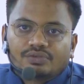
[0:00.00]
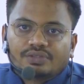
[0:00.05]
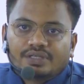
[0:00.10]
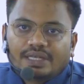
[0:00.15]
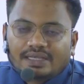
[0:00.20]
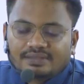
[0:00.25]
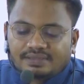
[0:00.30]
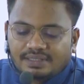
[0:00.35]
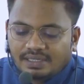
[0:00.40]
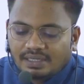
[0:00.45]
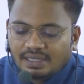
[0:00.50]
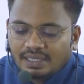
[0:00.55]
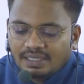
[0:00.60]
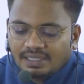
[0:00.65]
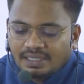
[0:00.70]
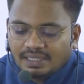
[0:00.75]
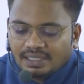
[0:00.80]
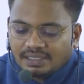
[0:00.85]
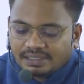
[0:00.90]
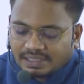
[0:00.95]
as an
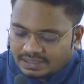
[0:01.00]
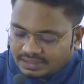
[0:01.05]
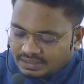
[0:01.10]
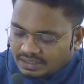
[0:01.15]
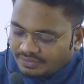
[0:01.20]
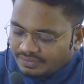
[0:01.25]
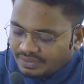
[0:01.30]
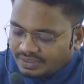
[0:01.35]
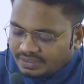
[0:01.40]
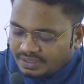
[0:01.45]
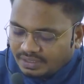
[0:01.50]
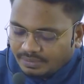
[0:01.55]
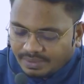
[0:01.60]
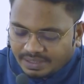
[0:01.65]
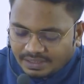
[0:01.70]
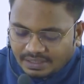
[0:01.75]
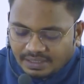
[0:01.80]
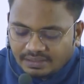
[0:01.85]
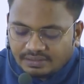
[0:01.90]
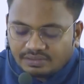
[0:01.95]
conservation
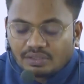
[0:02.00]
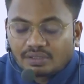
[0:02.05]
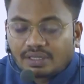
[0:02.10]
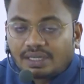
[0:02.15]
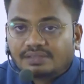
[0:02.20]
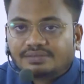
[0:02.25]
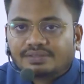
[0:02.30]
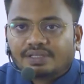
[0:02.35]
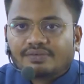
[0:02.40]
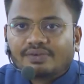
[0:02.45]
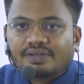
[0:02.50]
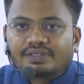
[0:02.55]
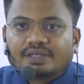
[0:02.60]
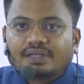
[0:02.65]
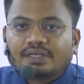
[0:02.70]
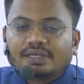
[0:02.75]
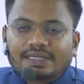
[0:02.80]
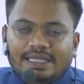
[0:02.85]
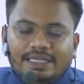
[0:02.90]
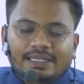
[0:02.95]
methods or
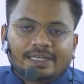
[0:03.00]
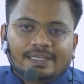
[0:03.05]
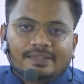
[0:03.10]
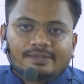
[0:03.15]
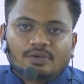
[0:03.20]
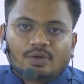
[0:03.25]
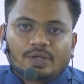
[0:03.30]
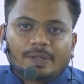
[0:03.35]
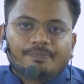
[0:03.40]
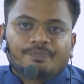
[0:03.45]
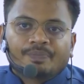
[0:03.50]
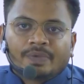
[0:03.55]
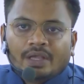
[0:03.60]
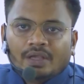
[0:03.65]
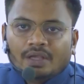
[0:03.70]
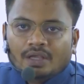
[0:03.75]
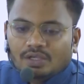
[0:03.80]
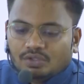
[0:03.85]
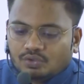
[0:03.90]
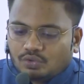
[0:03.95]
conservation techniques. Okay,
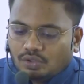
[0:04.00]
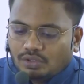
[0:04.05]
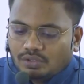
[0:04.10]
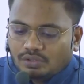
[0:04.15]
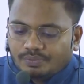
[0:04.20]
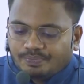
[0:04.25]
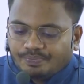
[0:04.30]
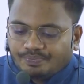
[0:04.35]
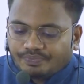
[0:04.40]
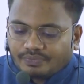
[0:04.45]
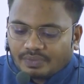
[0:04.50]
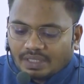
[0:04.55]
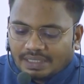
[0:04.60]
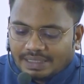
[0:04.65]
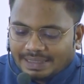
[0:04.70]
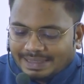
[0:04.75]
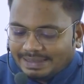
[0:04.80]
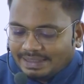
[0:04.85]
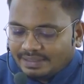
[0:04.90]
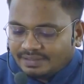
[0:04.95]
so
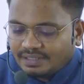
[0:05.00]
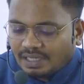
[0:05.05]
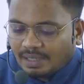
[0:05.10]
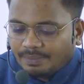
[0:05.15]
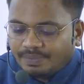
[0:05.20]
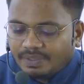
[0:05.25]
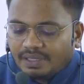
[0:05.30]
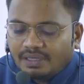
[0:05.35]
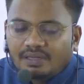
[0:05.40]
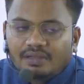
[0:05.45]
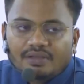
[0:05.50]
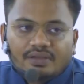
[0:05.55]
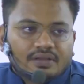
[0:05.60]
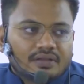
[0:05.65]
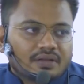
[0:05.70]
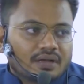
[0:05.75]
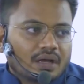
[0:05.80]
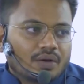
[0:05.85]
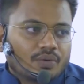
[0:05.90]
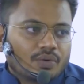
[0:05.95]
in this chapter
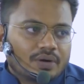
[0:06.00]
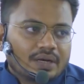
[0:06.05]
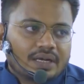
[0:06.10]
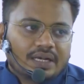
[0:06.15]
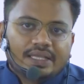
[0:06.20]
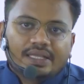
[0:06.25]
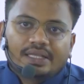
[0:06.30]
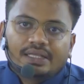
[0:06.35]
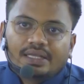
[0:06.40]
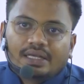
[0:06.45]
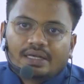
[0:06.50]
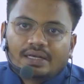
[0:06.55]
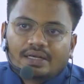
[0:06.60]
only